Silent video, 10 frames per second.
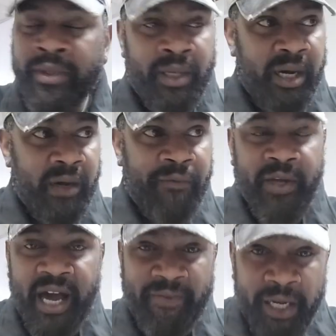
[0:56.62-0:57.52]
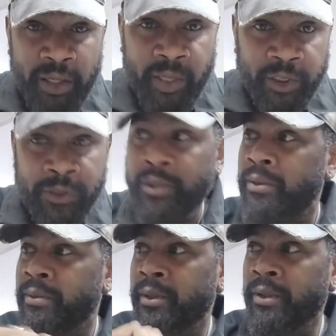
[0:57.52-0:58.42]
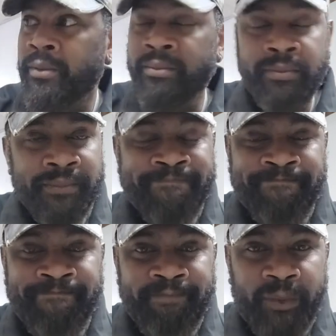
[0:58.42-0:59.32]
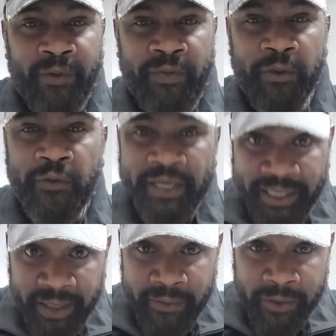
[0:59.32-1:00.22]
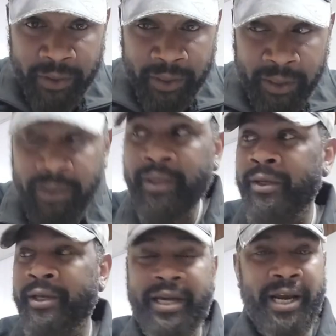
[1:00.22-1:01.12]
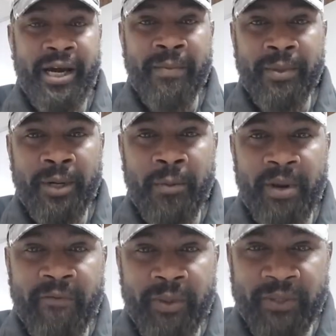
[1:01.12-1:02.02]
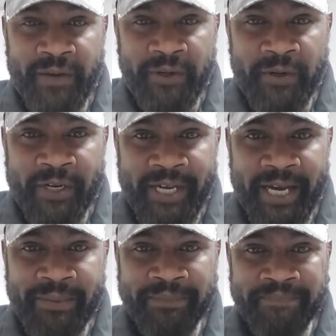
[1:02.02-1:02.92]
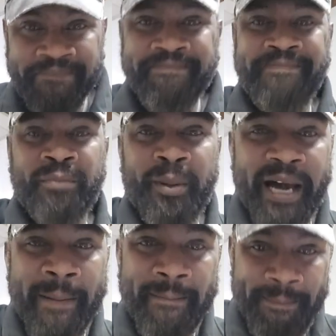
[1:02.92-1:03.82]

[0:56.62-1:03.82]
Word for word: Uh, if you have any questions, feel free to give us a call. And I uh, hope everyone's having a great day. Bye-bye.